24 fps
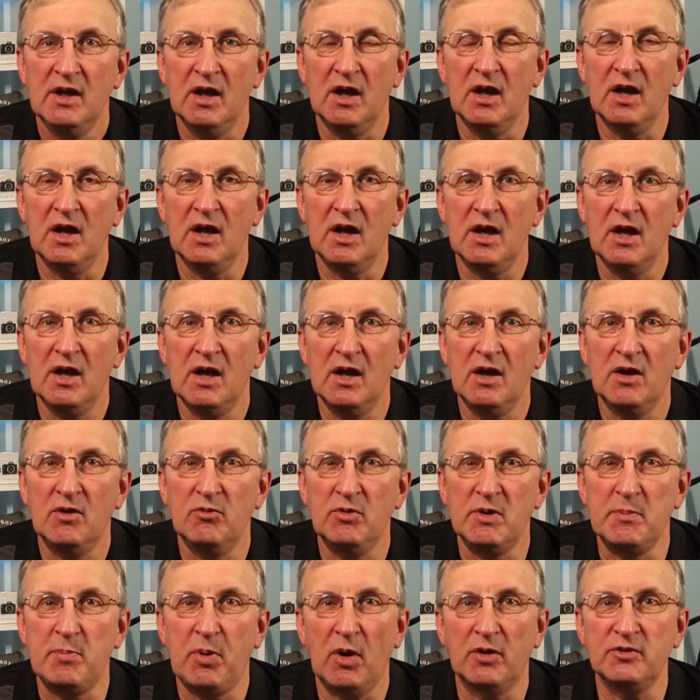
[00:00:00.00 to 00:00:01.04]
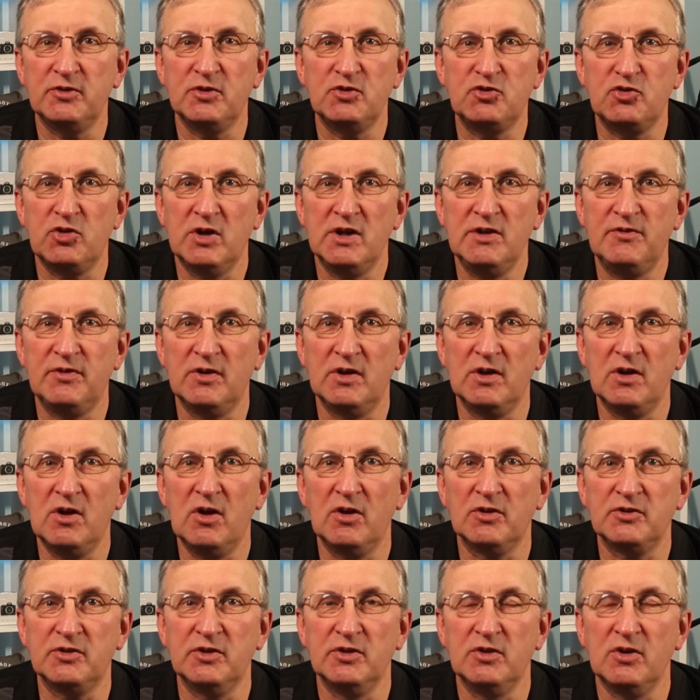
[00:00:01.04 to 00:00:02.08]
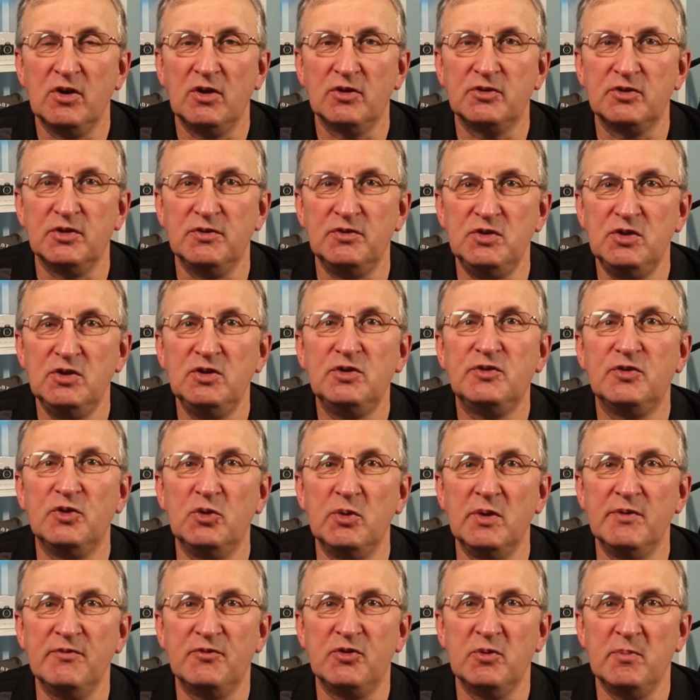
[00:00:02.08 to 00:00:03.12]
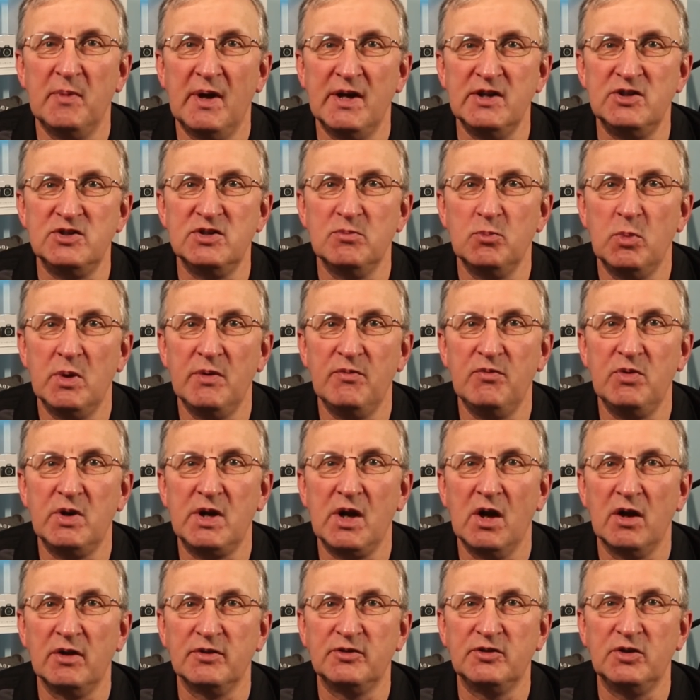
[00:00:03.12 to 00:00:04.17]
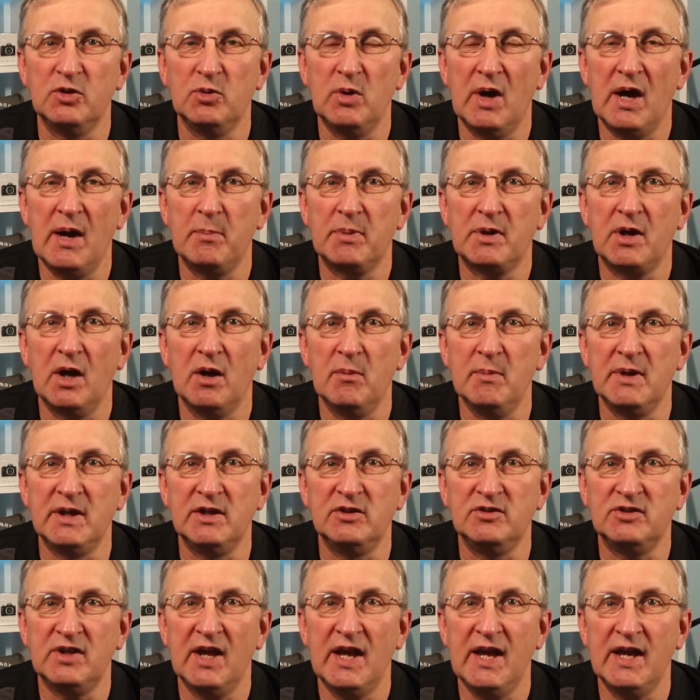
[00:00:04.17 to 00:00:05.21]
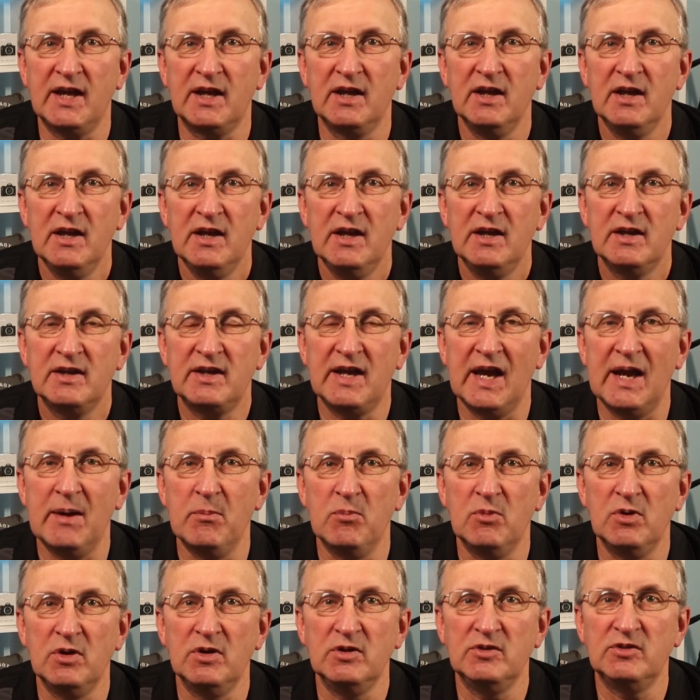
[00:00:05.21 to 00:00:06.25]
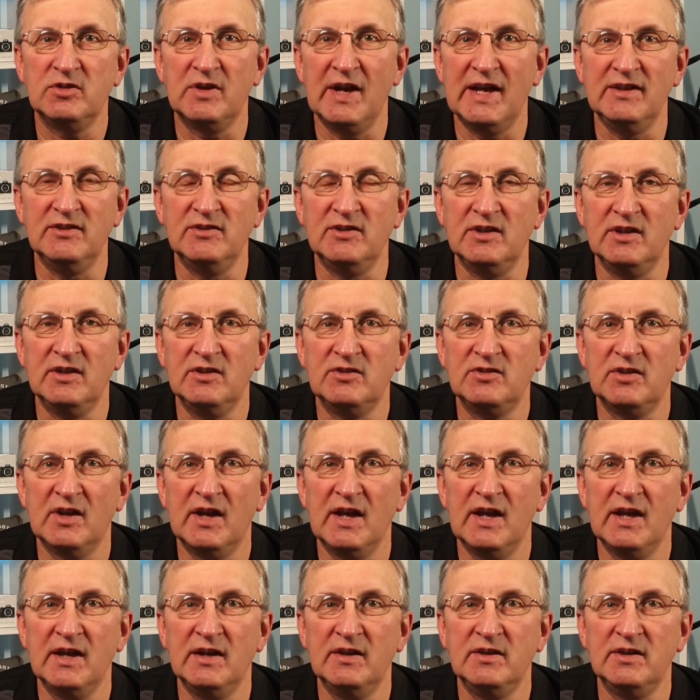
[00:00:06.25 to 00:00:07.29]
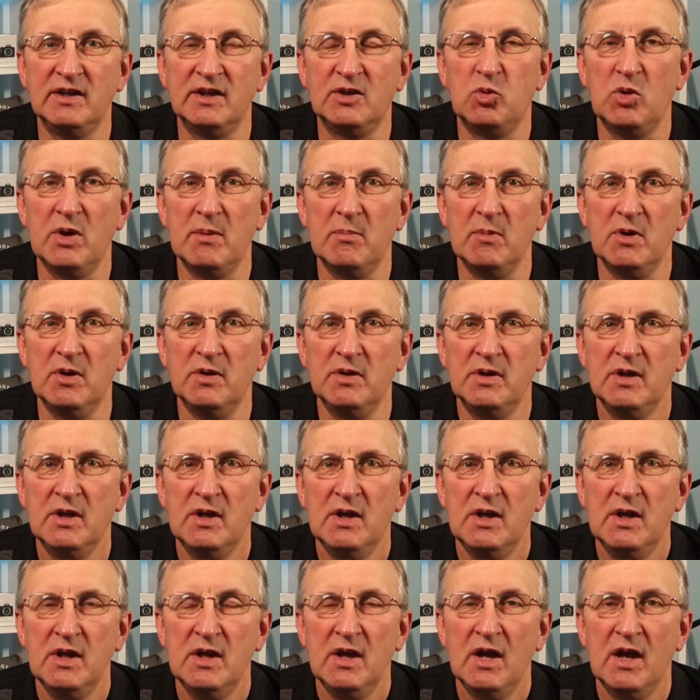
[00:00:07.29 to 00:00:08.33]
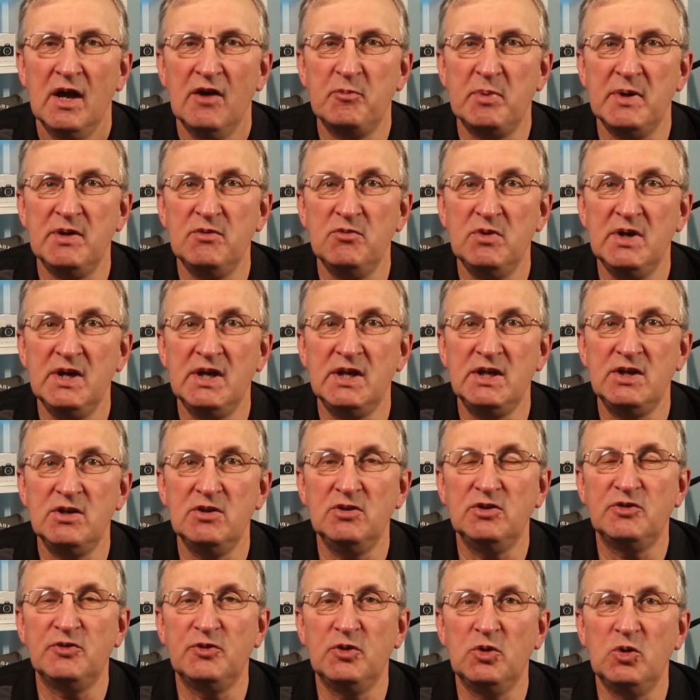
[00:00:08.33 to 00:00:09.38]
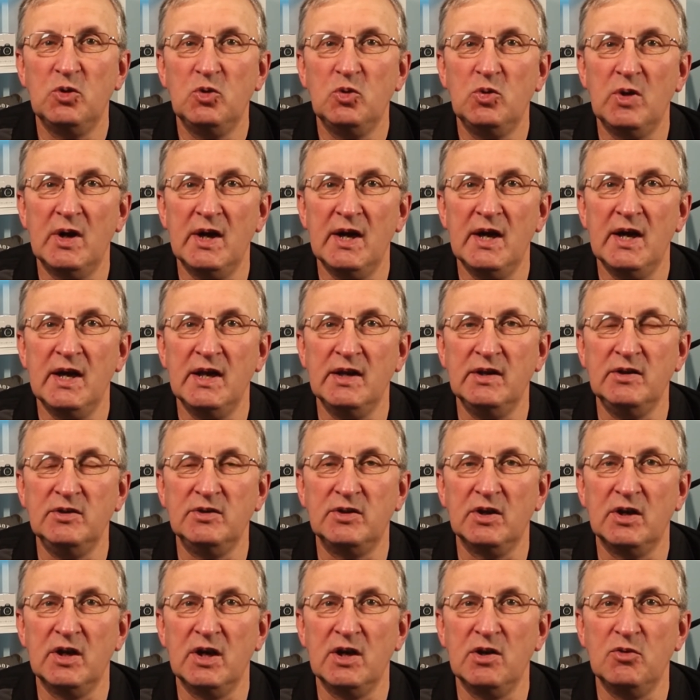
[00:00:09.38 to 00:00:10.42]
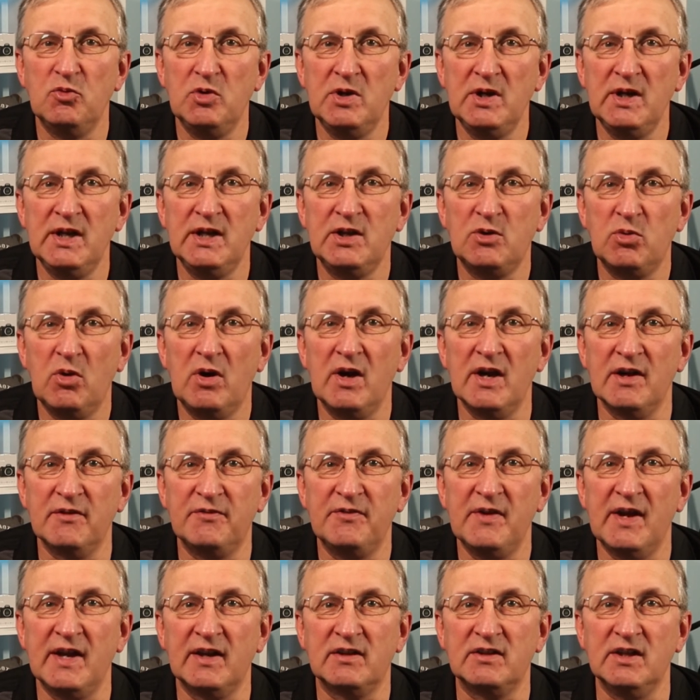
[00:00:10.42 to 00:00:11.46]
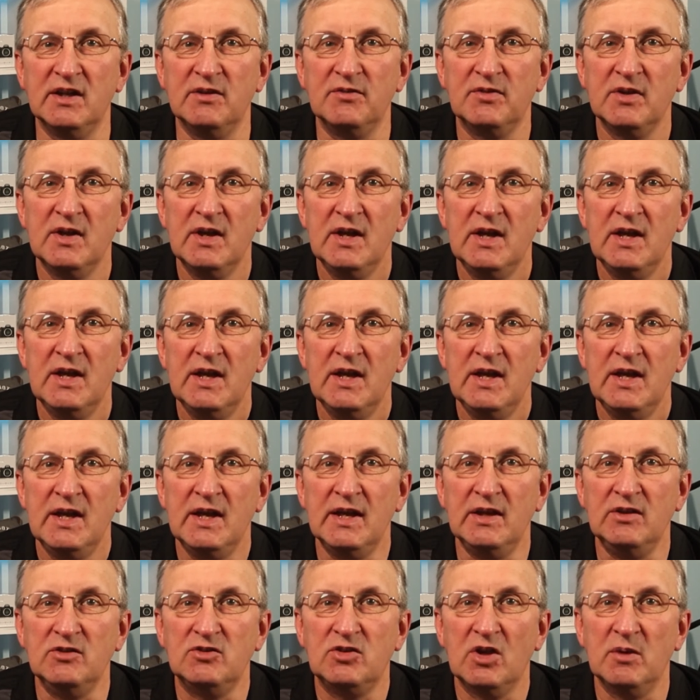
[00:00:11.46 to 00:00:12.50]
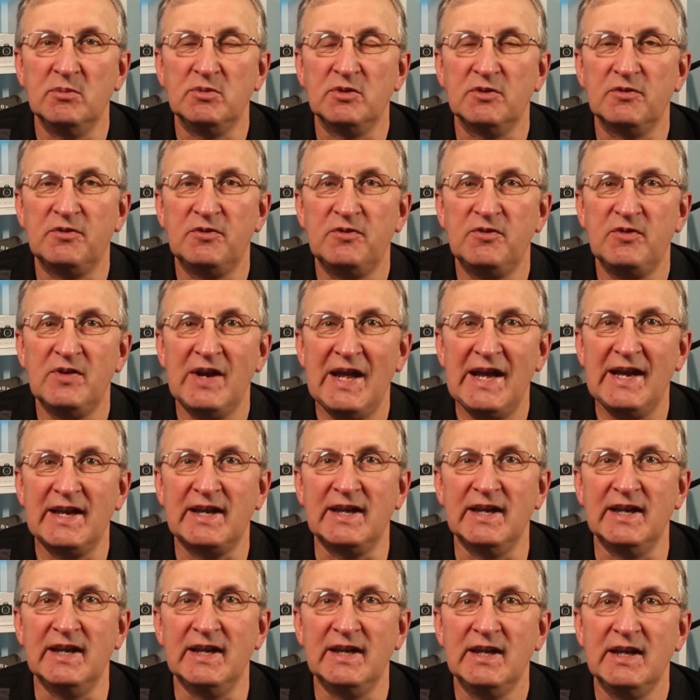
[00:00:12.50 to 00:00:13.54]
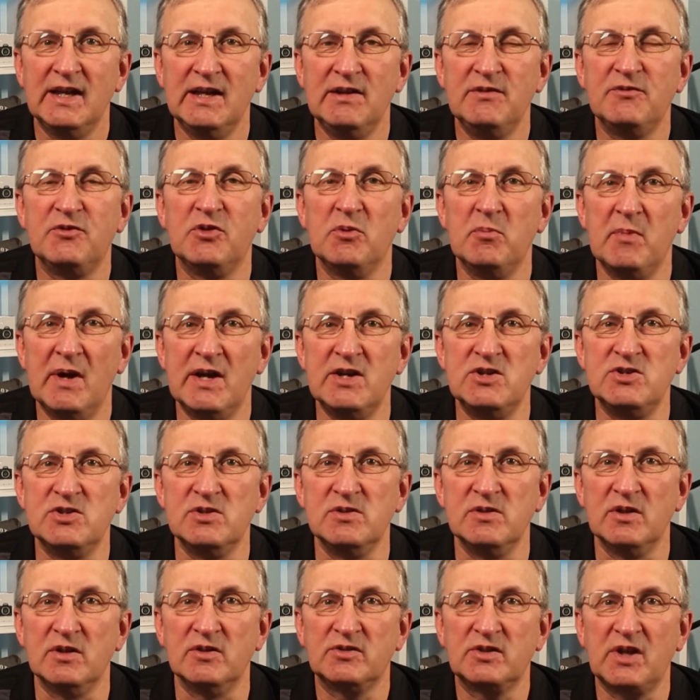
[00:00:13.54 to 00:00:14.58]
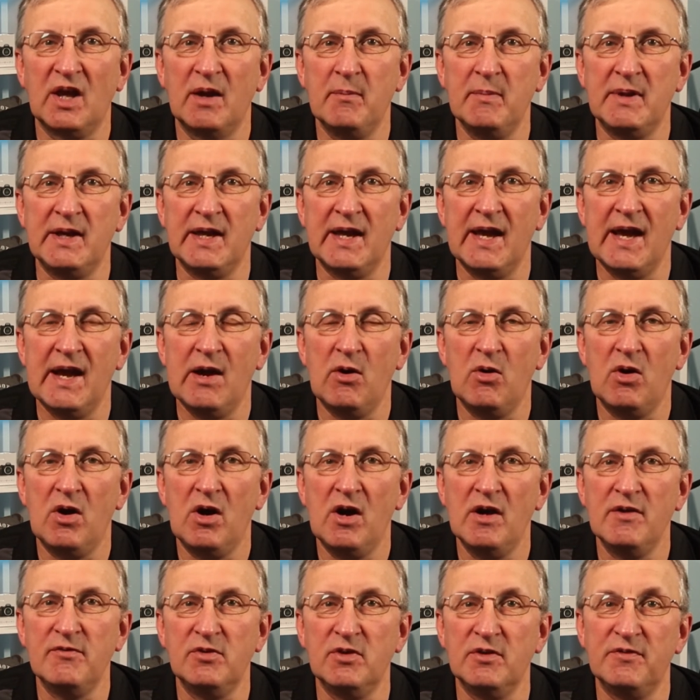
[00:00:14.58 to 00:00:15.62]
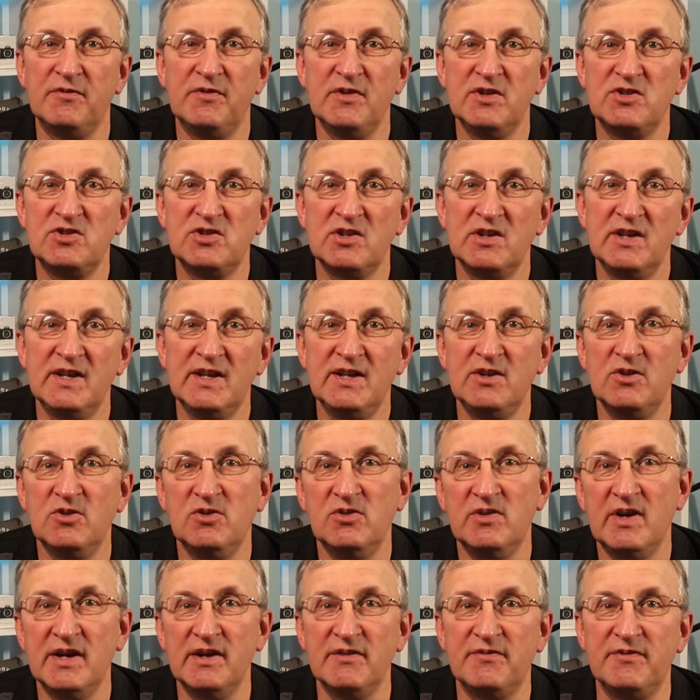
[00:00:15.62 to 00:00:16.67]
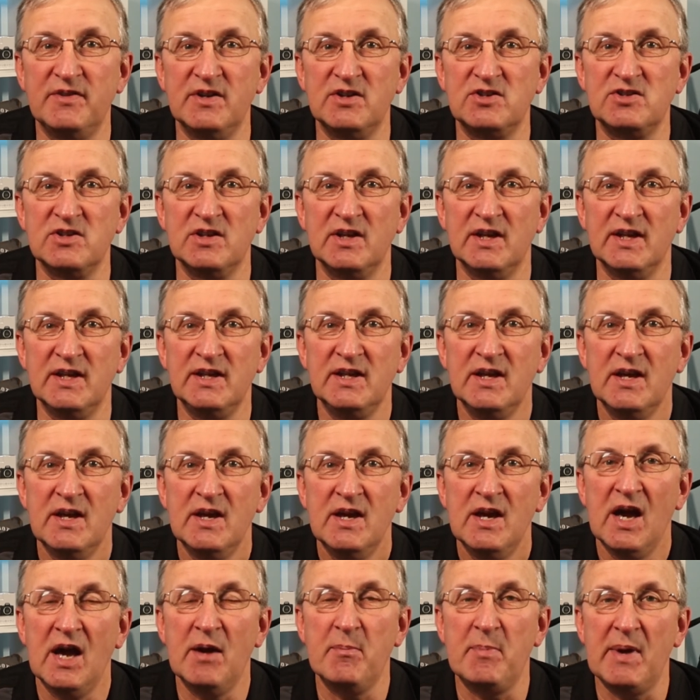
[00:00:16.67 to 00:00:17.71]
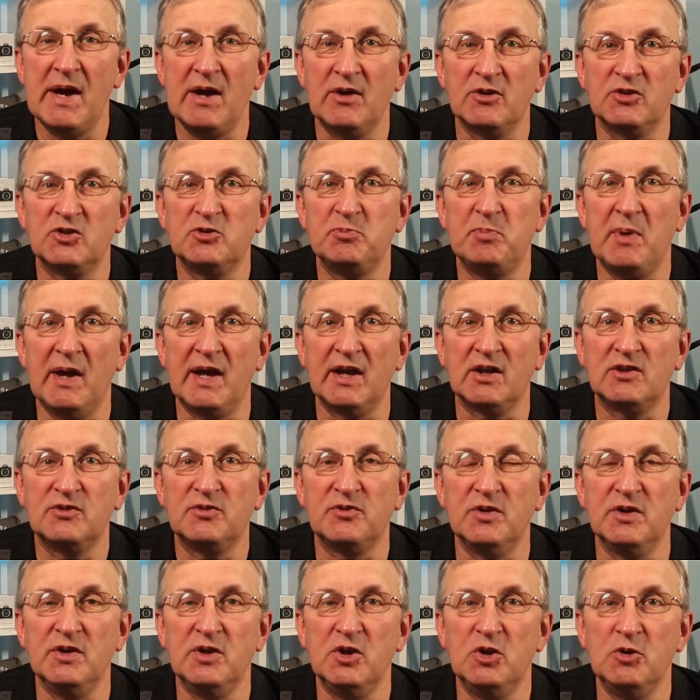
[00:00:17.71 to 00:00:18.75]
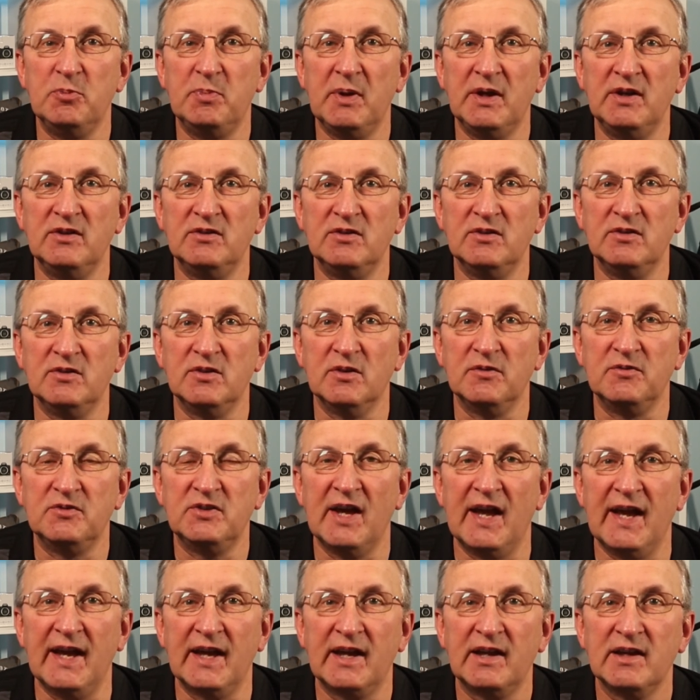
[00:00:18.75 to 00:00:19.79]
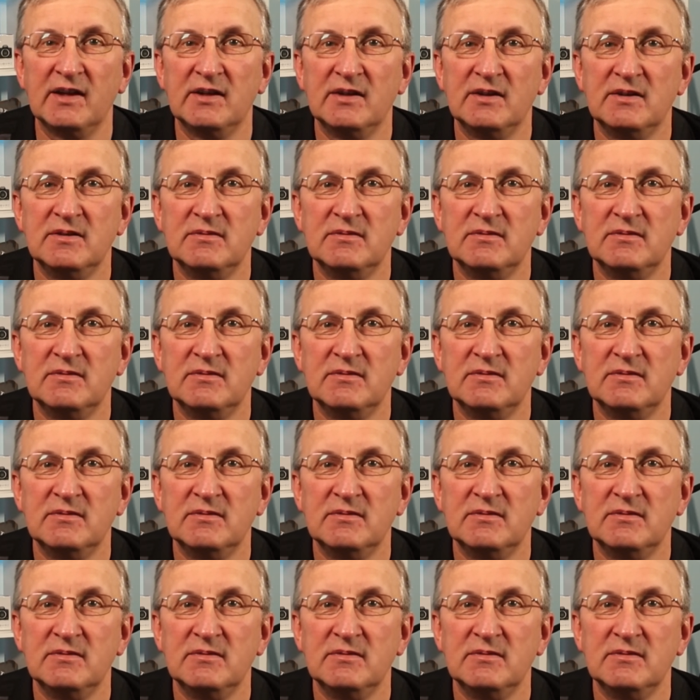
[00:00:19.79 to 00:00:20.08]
a repository for lots and lots of useful information with regards to upcoming tech, cameras, lenses and equipment, have been really useful and really quite effective in terms of flagging information that's coming out either officially or unofficially about specs for new pieces of tech.